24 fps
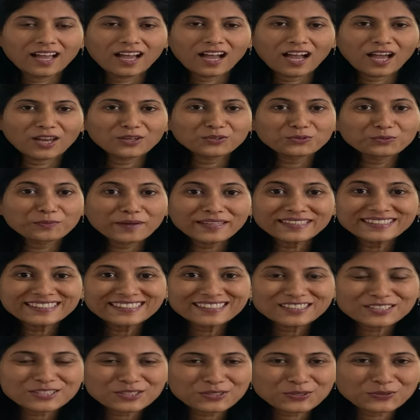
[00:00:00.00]
Hello my
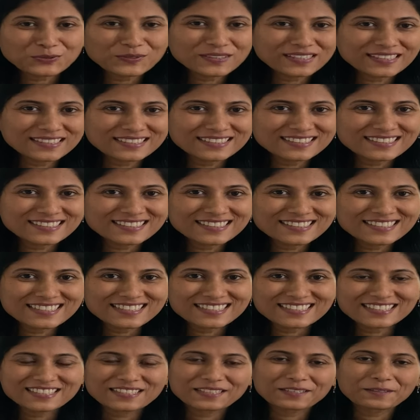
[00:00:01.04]
dear
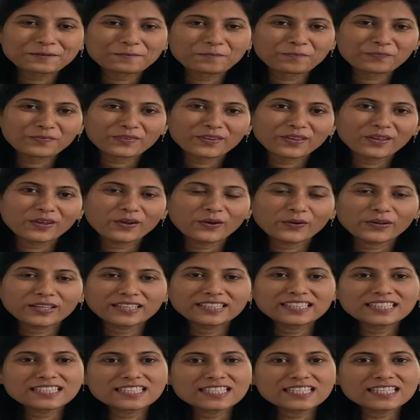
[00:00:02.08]
students. Okay,
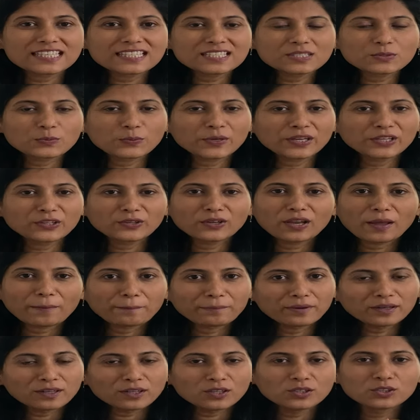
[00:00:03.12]
this is video
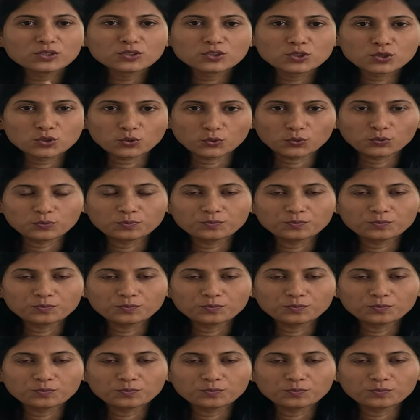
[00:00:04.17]
number 2.